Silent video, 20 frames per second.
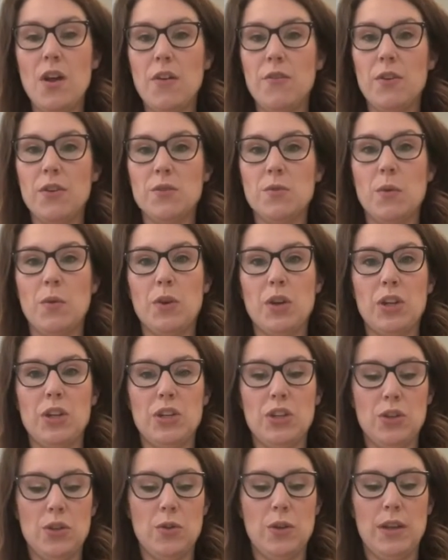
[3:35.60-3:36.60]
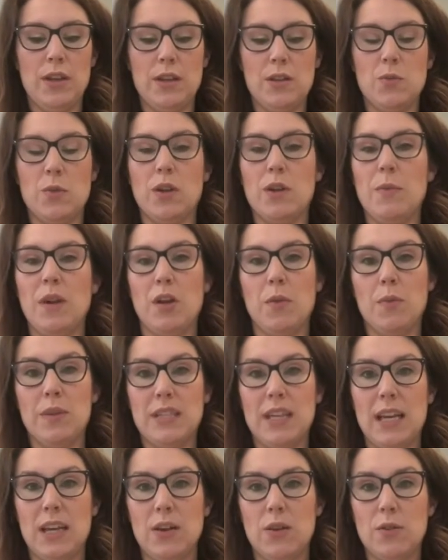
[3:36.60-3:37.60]
first what we're gonna do is we're gonna make our
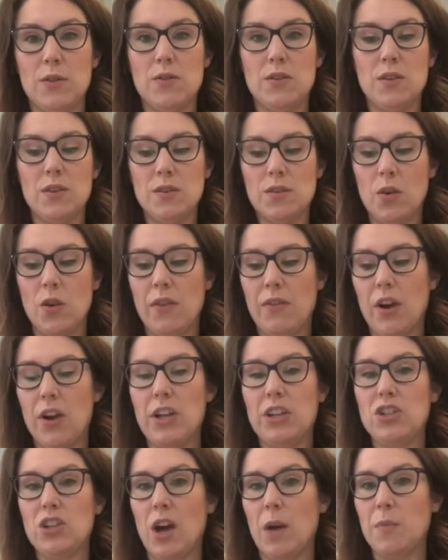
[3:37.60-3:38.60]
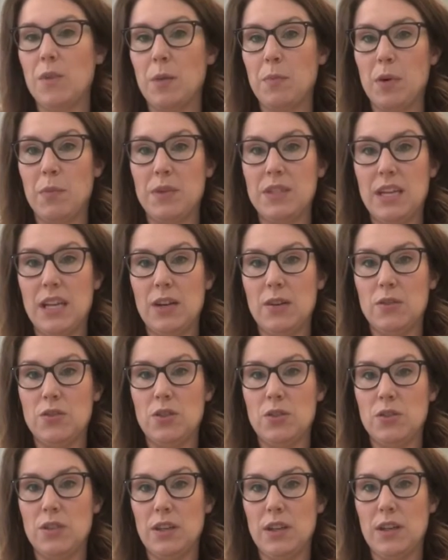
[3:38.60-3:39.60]
potatoes. So I've already chopped up our potatoes
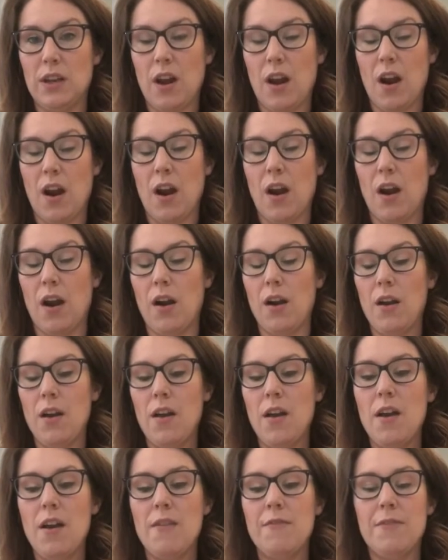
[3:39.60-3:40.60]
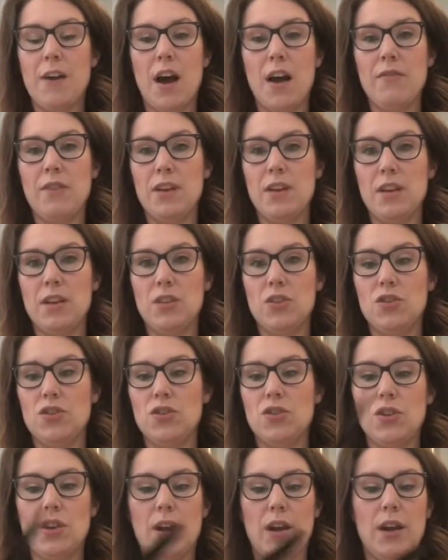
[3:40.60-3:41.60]
using our
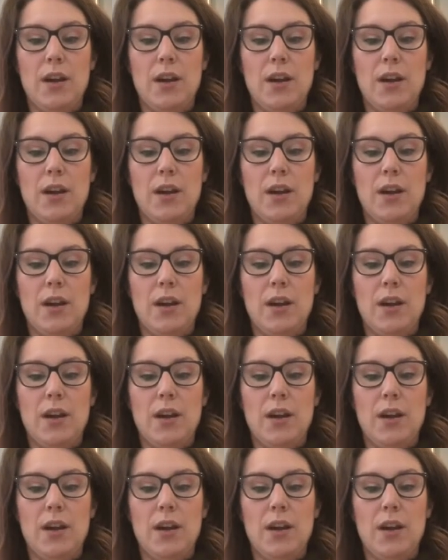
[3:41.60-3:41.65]
5-inch